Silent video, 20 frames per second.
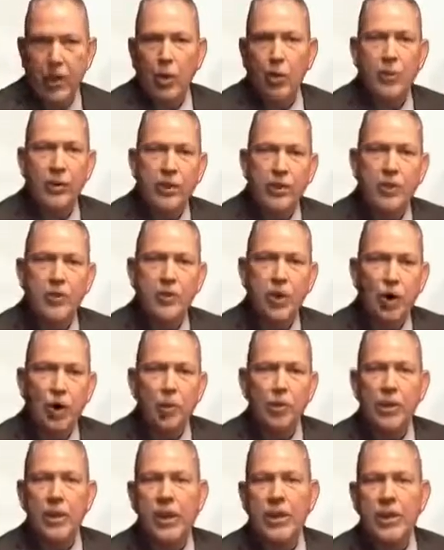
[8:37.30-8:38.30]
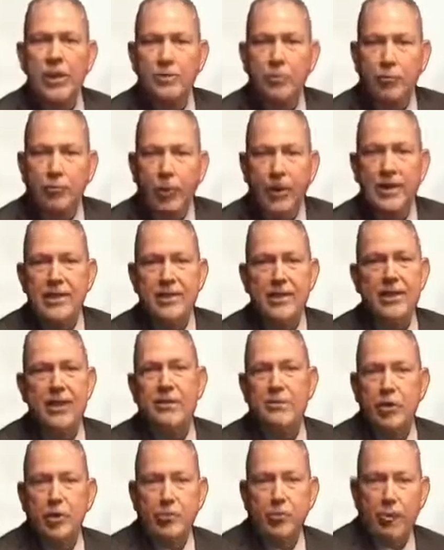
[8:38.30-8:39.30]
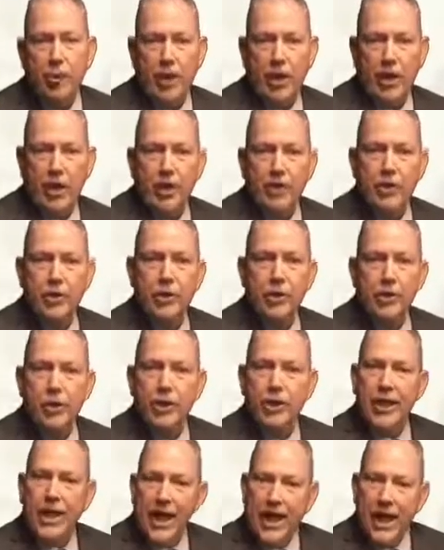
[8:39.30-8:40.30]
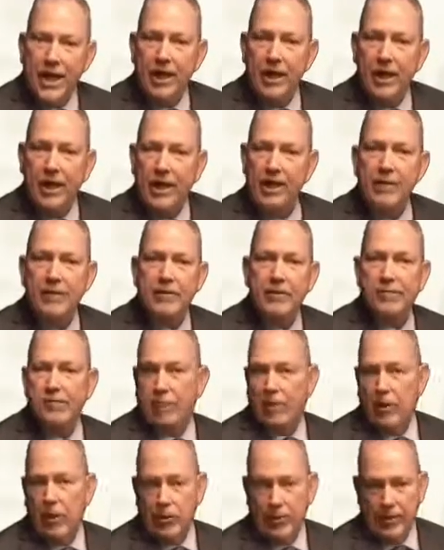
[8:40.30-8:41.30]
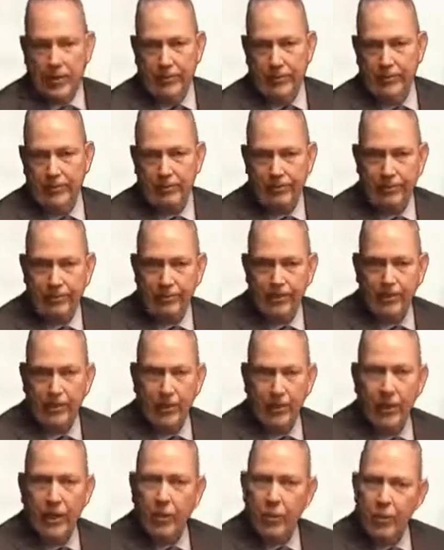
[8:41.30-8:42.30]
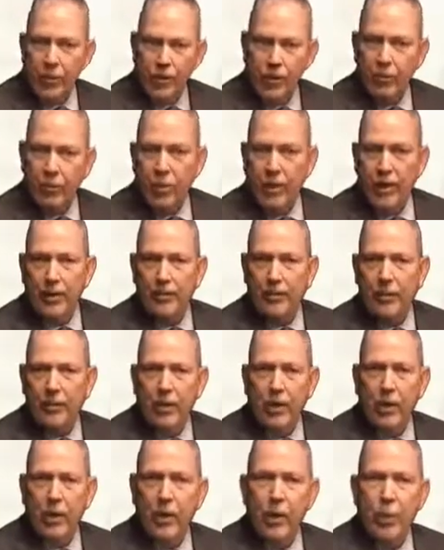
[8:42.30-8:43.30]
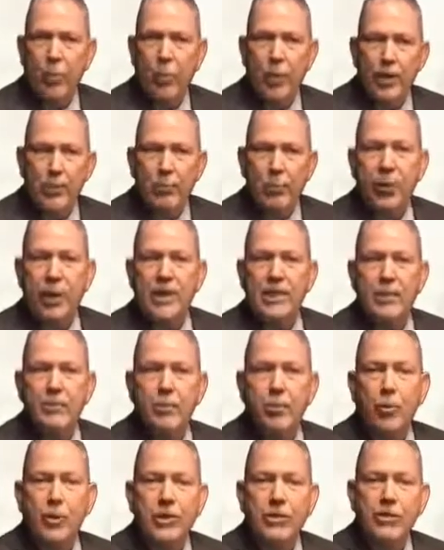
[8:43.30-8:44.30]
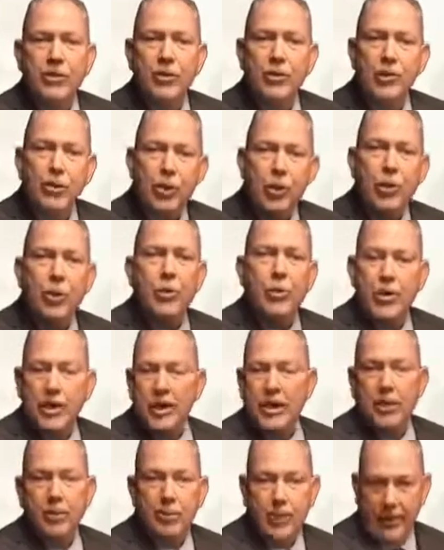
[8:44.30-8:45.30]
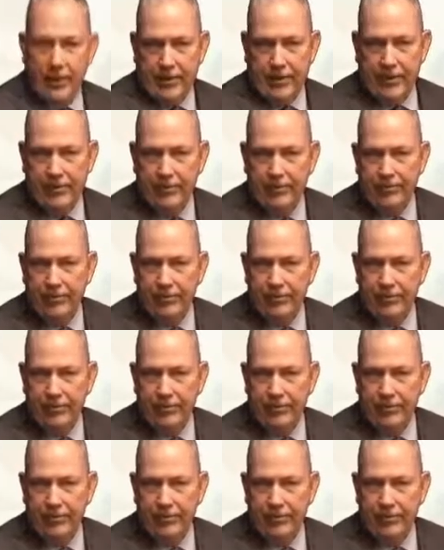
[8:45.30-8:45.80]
When determining the pricing of your product, you should analyze the following. Question 1, what price points do you need to meet?